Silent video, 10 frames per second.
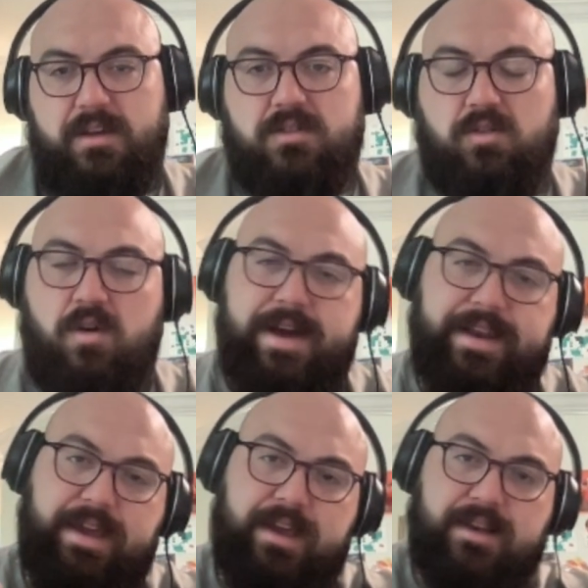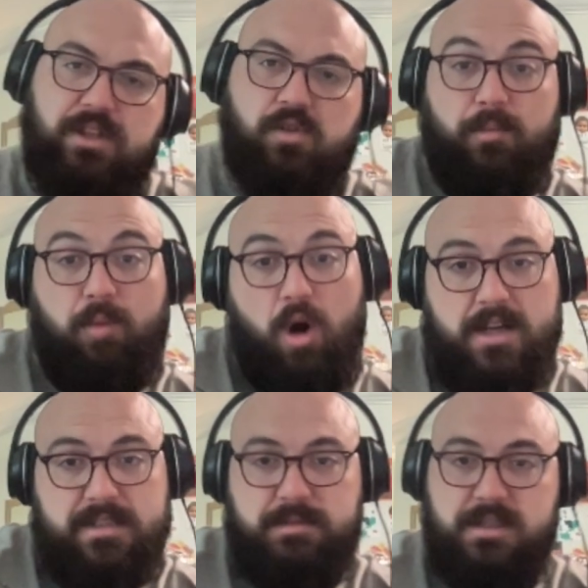So go ahead and you can
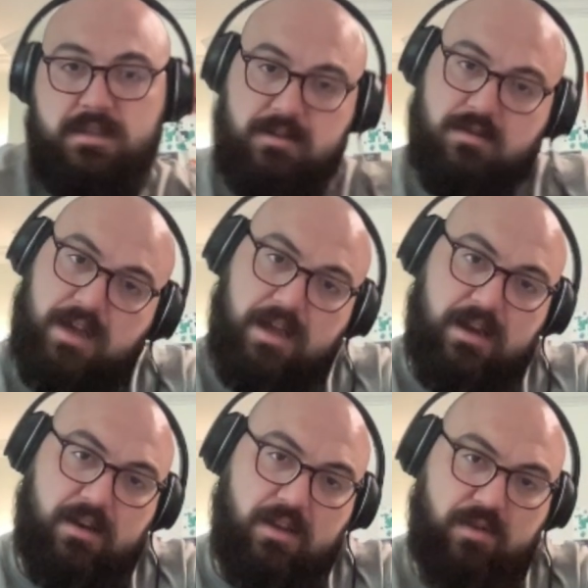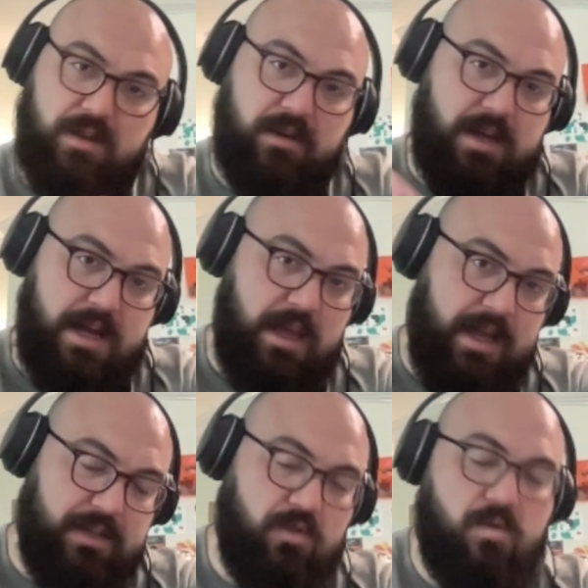pause me. You can kind of
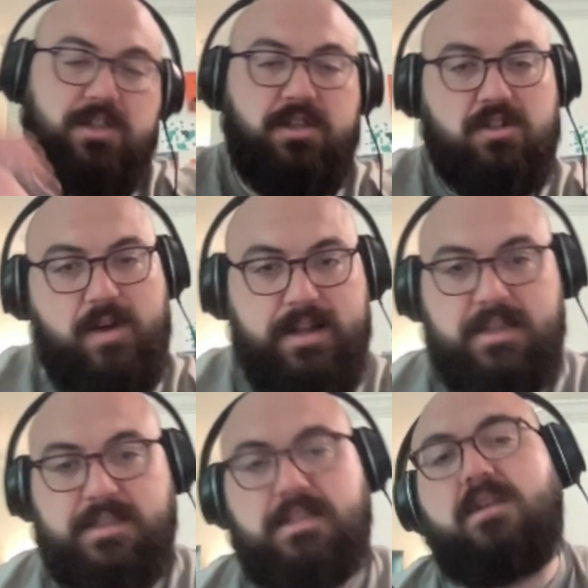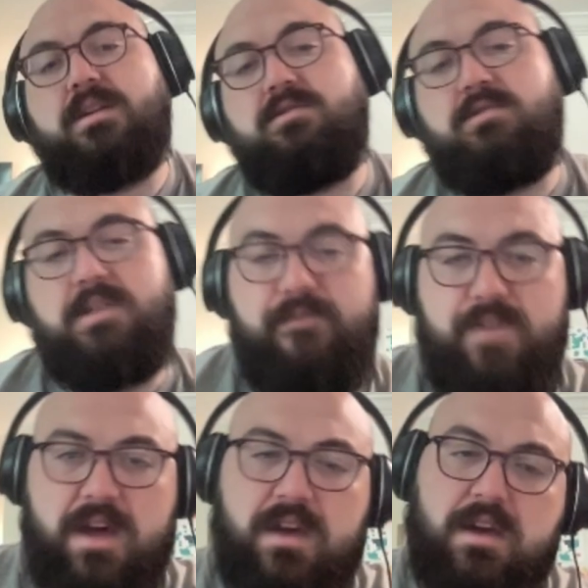answer questions or write things down as you see
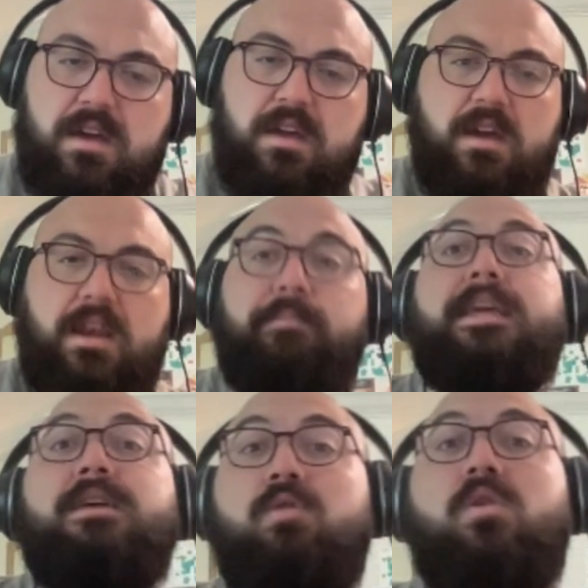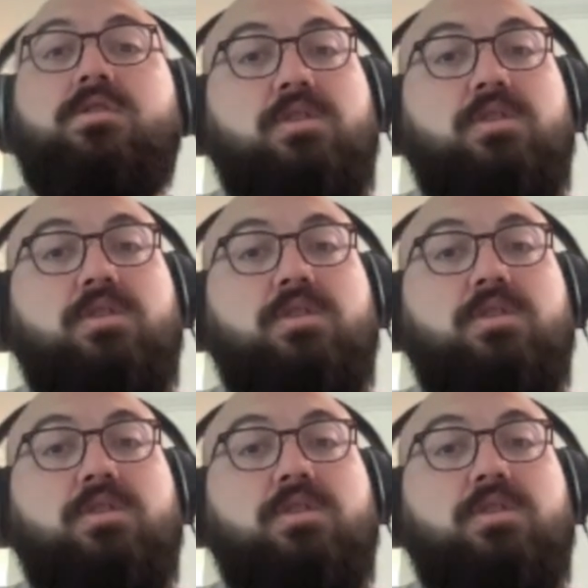fit. And I'm going to keep going.